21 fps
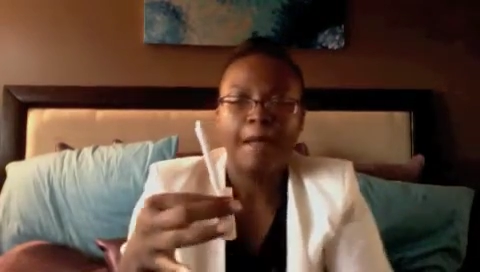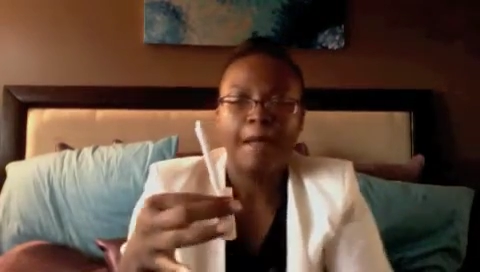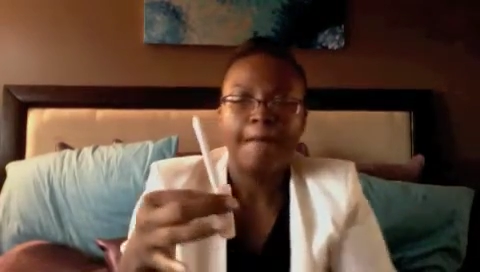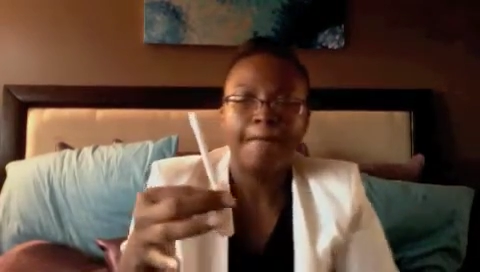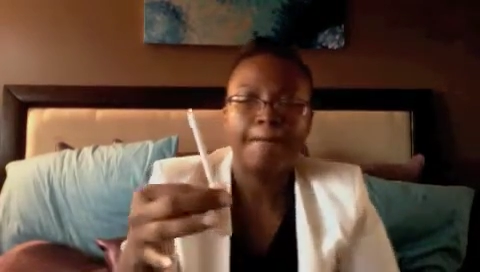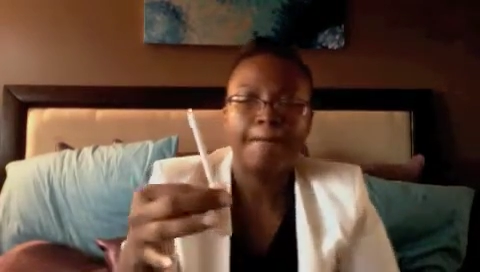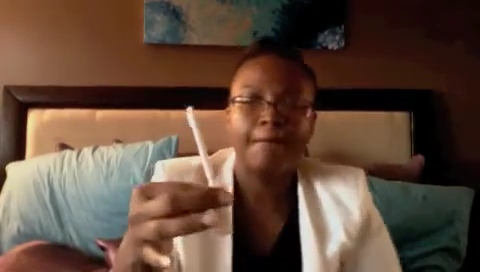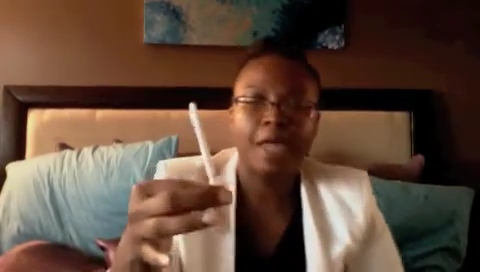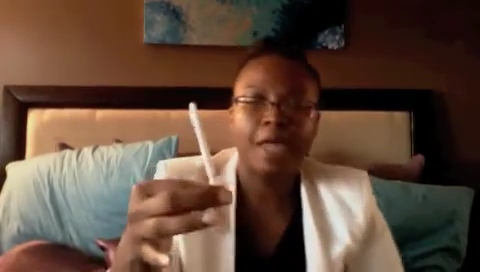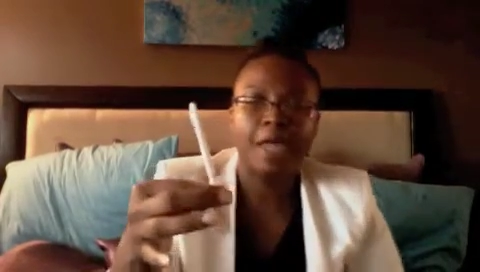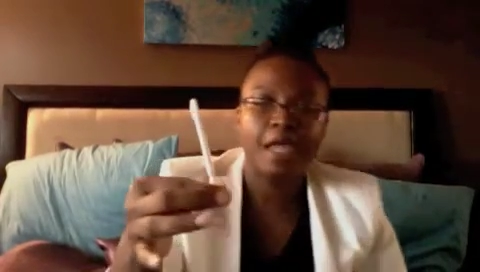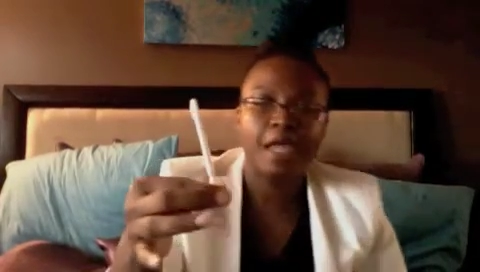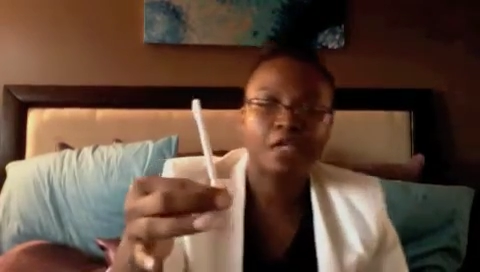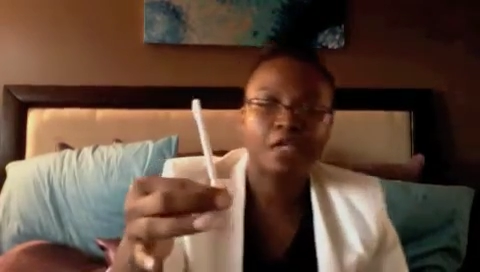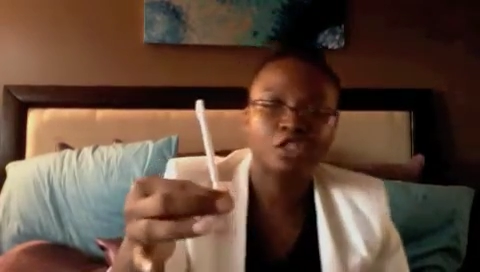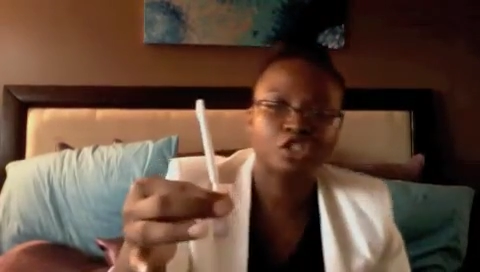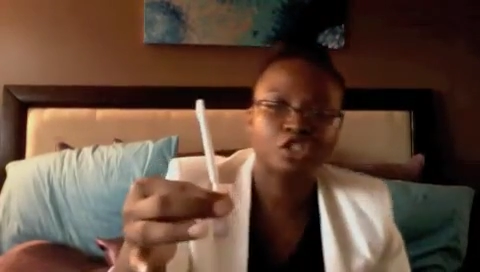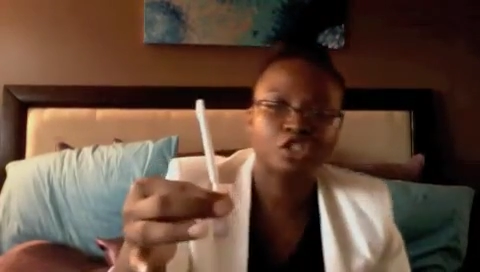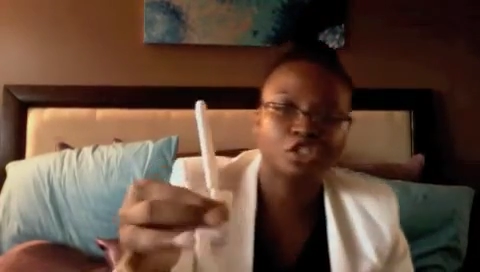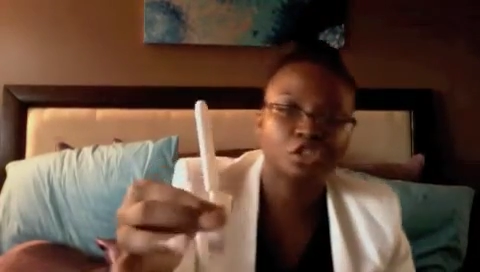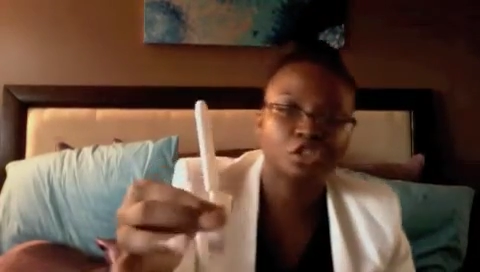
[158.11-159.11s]
Make
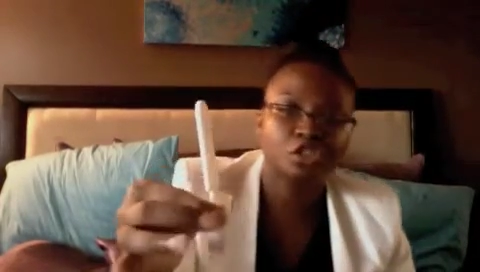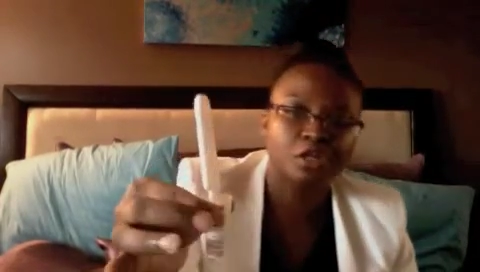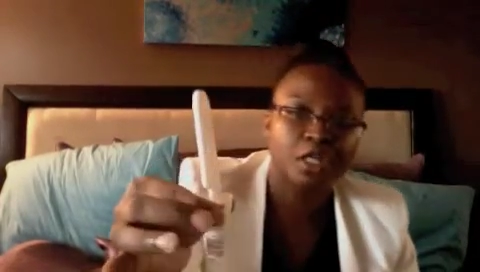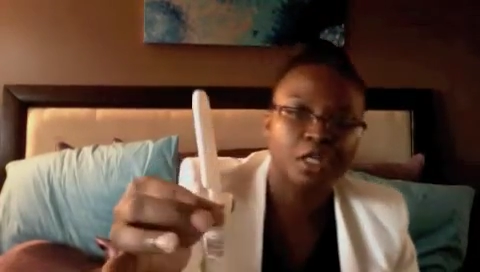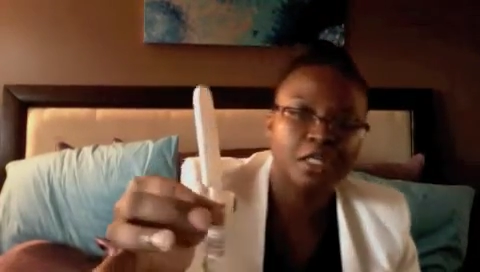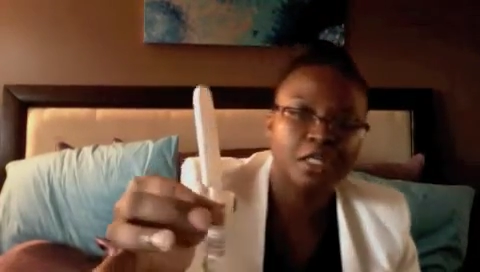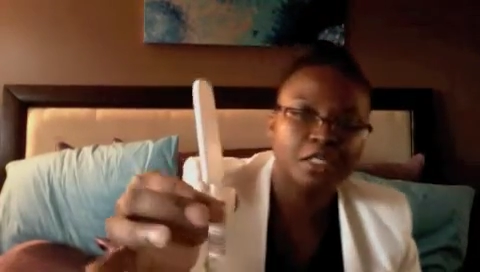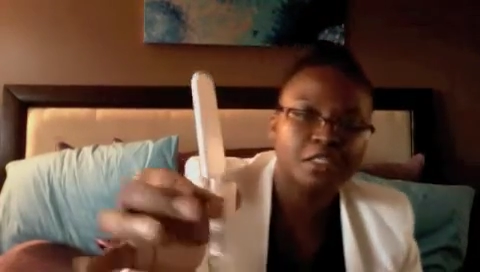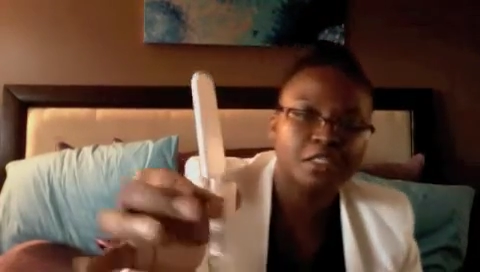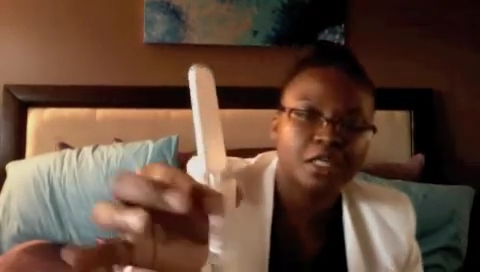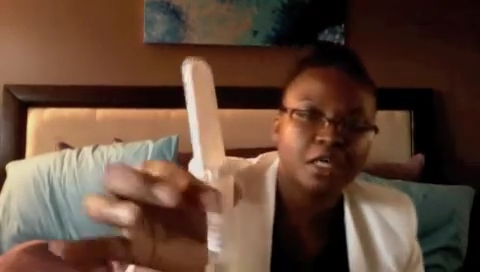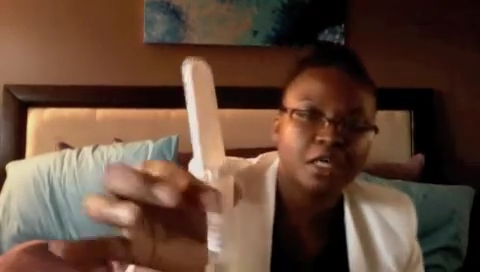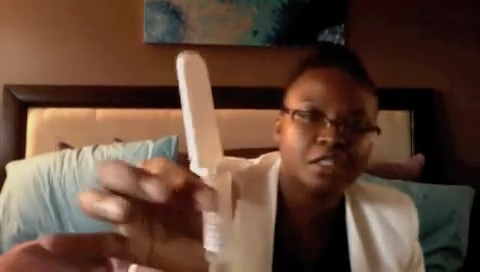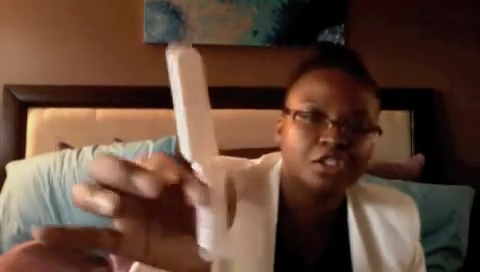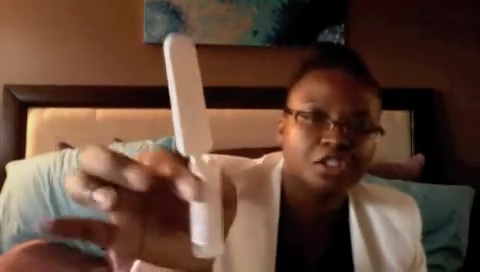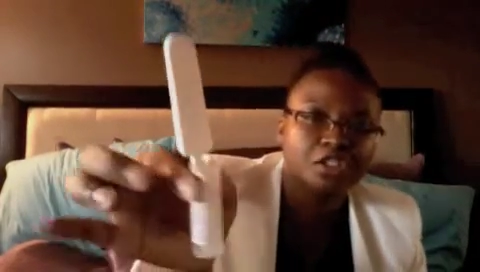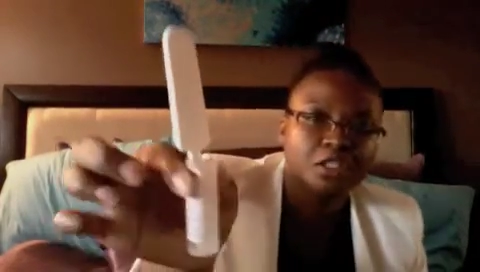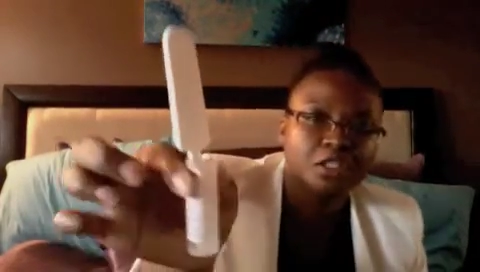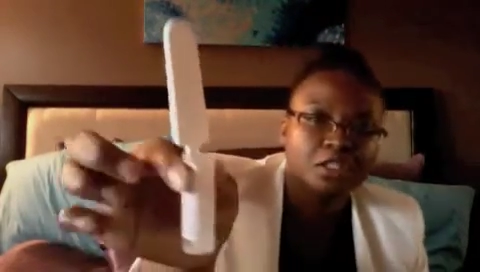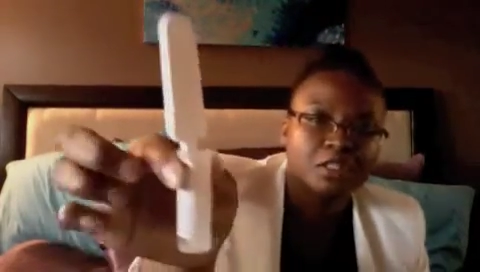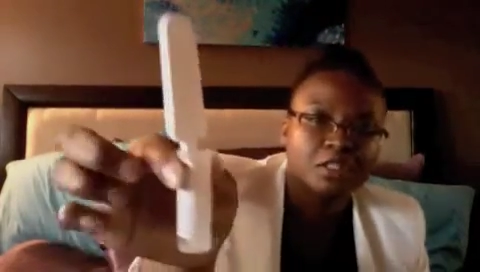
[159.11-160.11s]
sure it
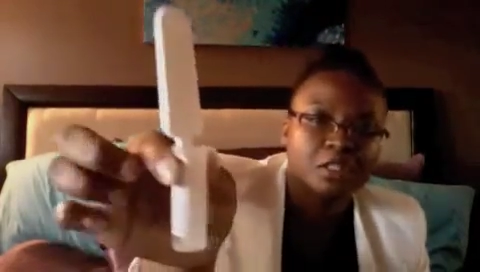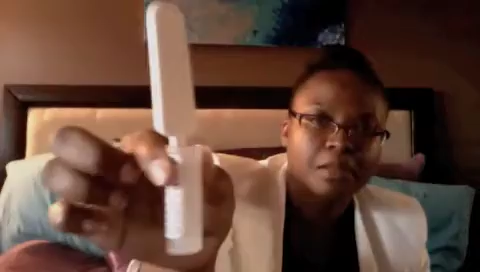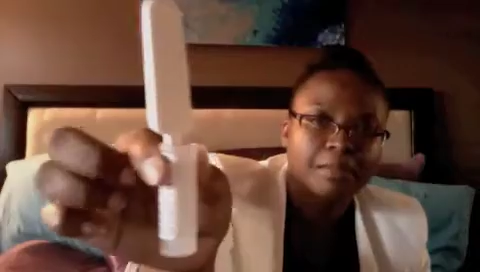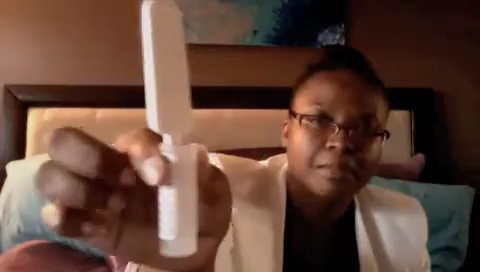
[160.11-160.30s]
touches the